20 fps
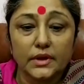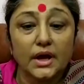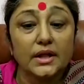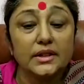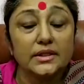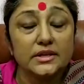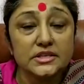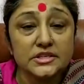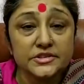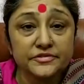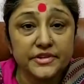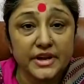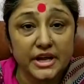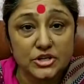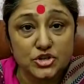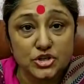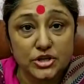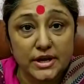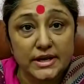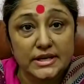And this
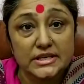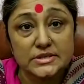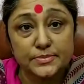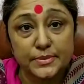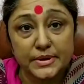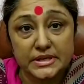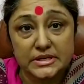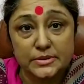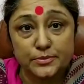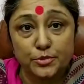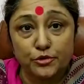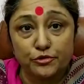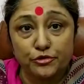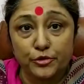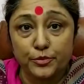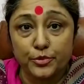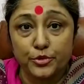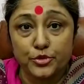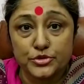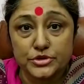flagella is made up of
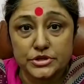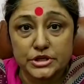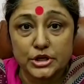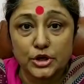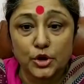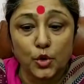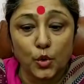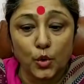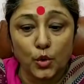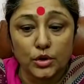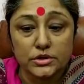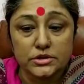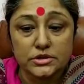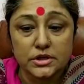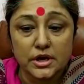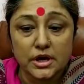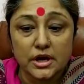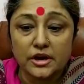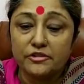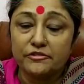a protein called
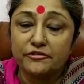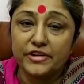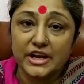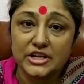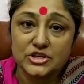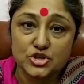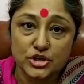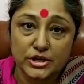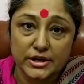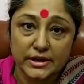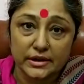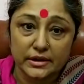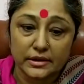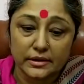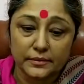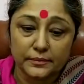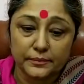flagellin.